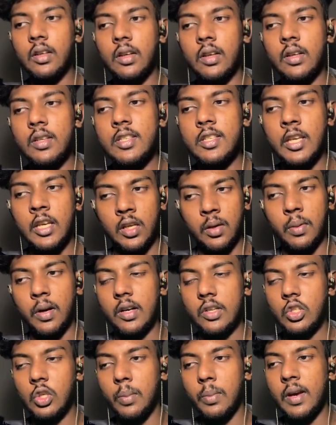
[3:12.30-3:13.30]
a schema.
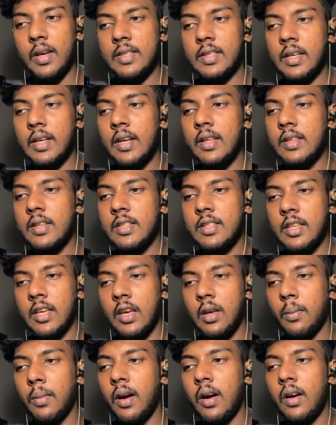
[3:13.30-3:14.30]
So basically this
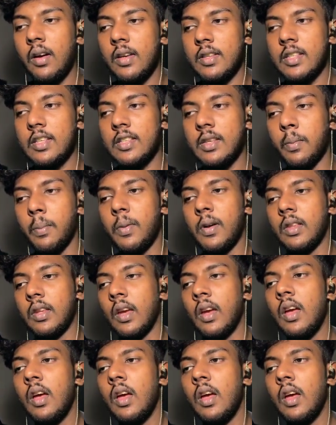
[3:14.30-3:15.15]
schema is a simple thing.